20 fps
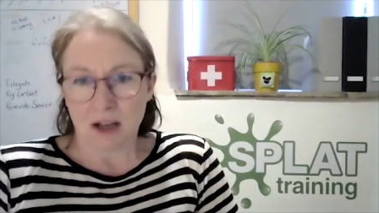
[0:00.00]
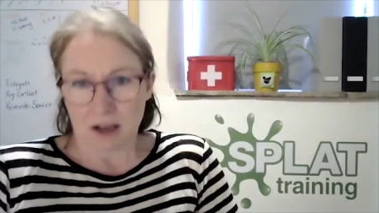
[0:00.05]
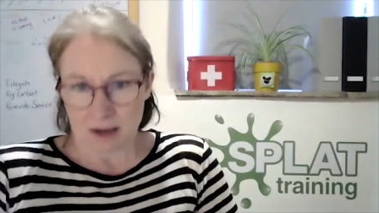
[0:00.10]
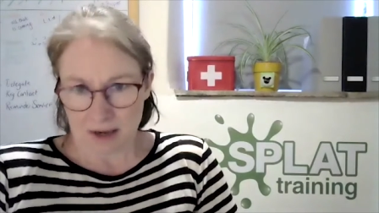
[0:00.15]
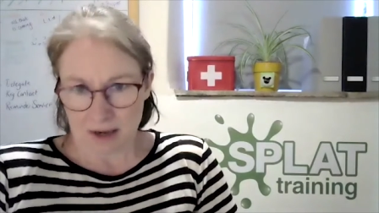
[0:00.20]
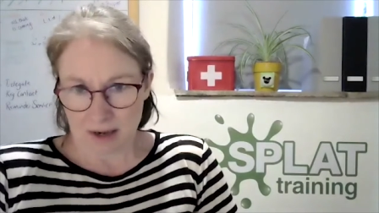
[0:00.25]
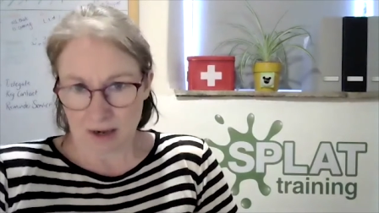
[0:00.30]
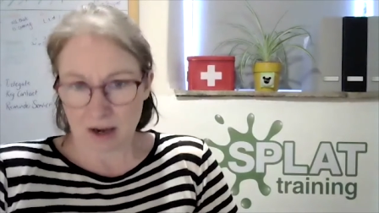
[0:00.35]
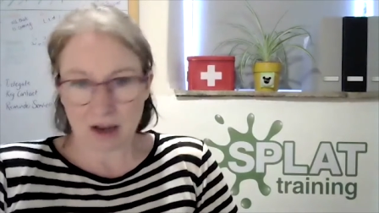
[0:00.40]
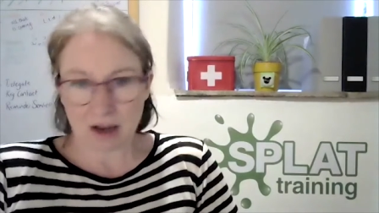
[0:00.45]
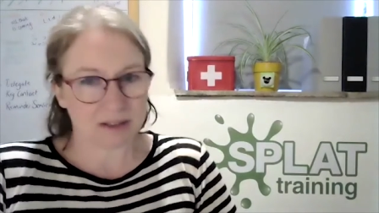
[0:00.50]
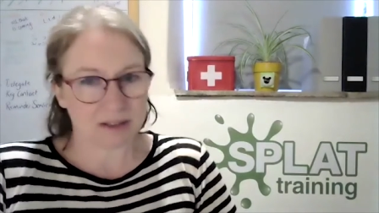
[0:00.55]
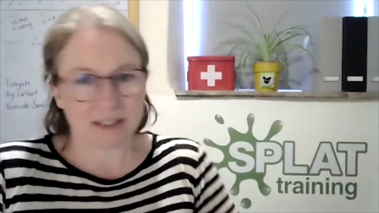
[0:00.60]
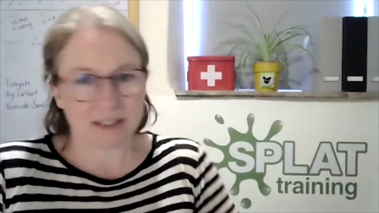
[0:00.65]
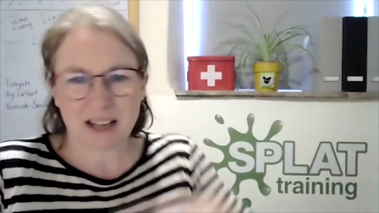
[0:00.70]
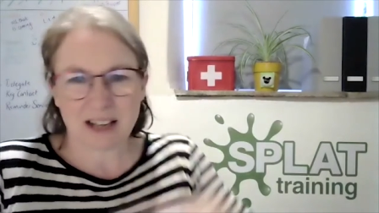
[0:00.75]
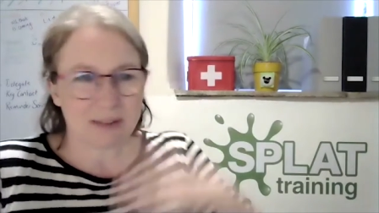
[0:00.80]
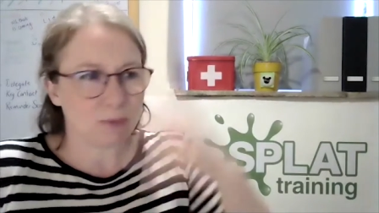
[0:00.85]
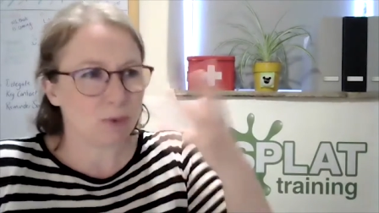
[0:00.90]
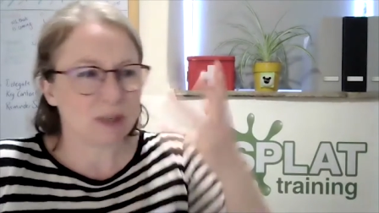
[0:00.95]

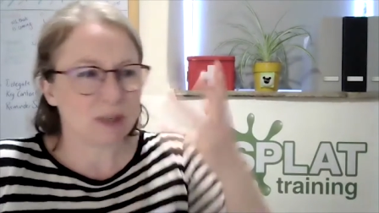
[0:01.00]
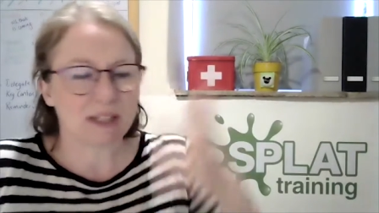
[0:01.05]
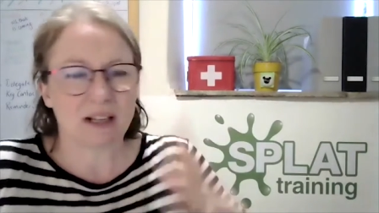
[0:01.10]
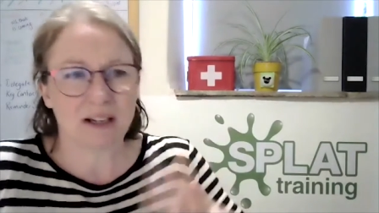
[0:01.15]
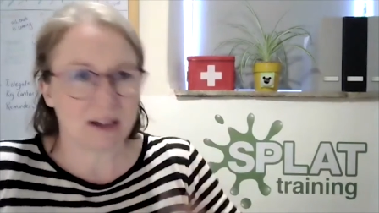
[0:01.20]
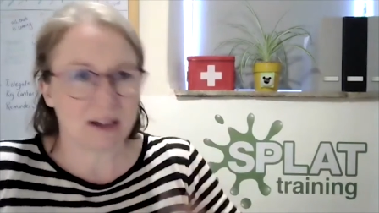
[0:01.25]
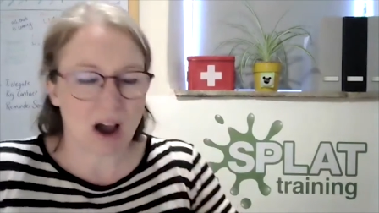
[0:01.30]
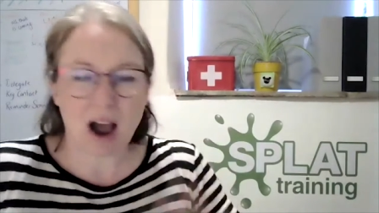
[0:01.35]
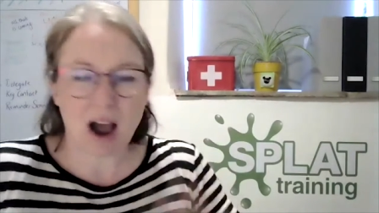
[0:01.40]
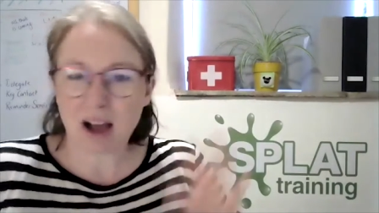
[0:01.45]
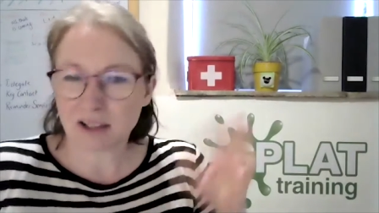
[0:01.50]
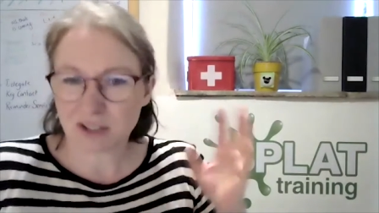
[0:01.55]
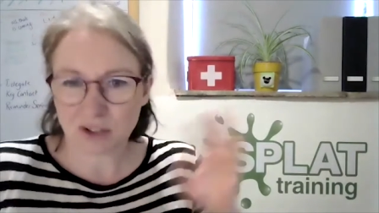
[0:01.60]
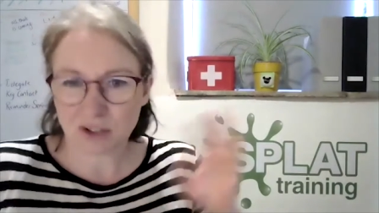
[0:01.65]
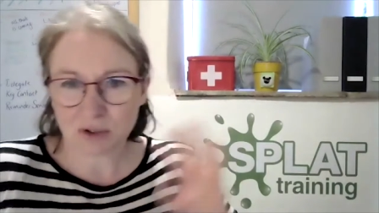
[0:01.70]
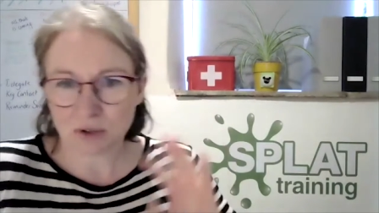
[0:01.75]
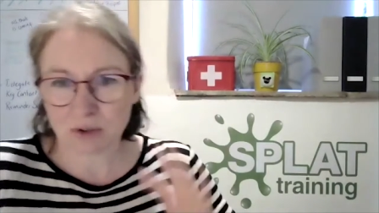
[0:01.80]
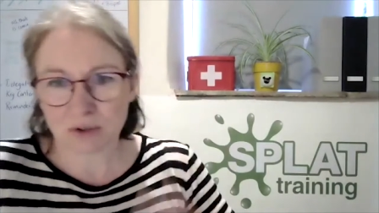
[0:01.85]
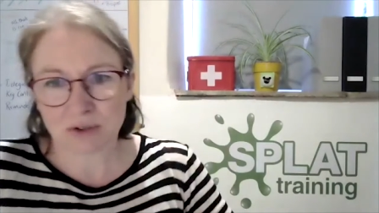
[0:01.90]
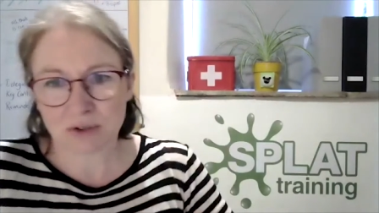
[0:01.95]
And we send out
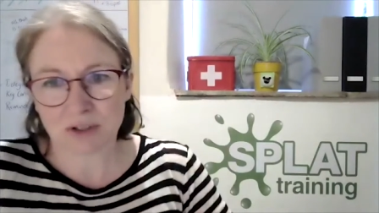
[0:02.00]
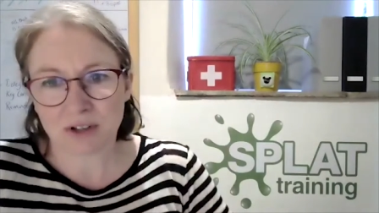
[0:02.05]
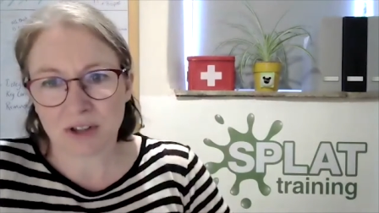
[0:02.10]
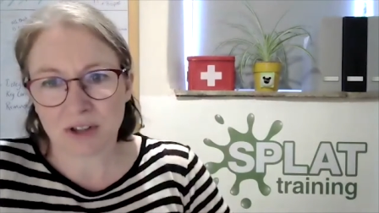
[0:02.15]
articles and